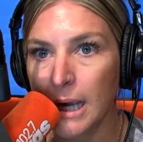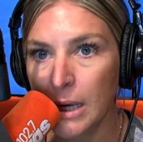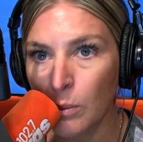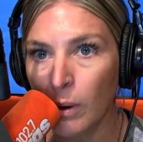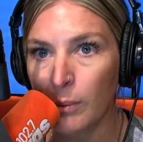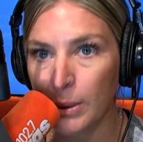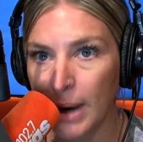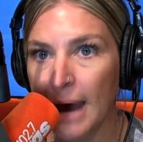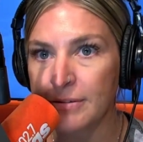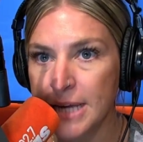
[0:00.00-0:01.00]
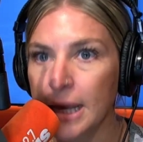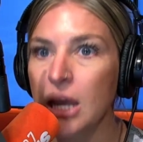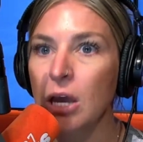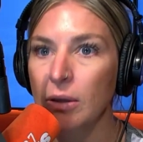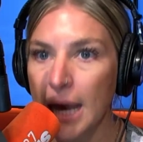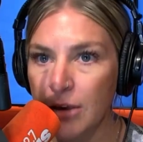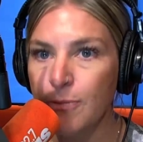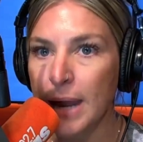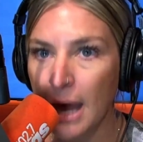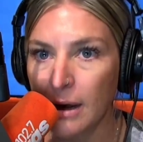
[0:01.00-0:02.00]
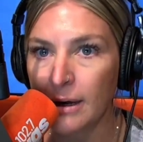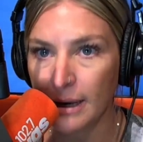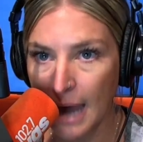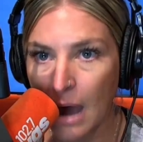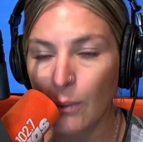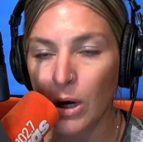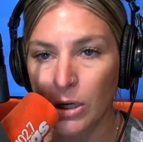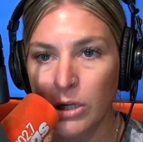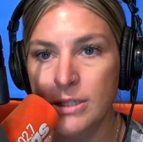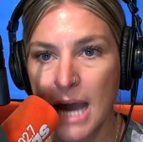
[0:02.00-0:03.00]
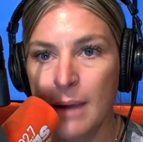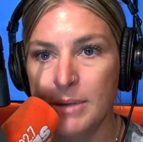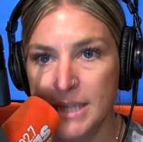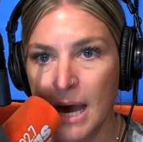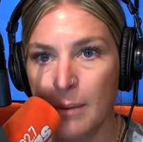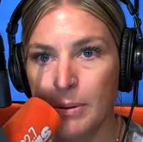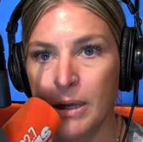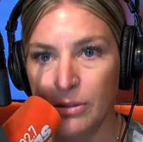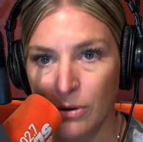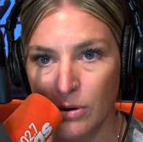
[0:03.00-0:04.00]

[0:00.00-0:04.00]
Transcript: when we would have to, you've been on it an hour, your time is up, he throws